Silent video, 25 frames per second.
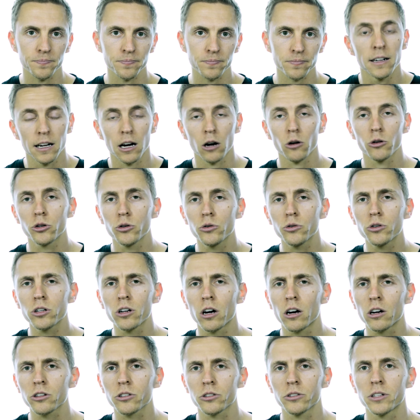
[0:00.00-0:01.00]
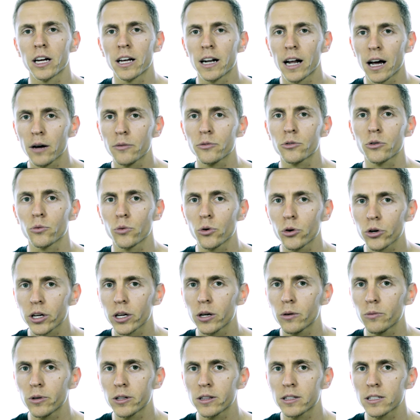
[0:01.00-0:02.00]
Now, you could argue that after
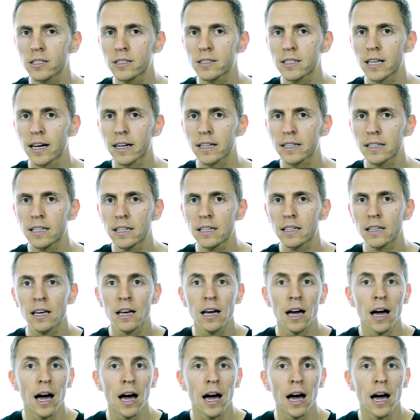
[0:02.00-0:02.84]
working with this technique,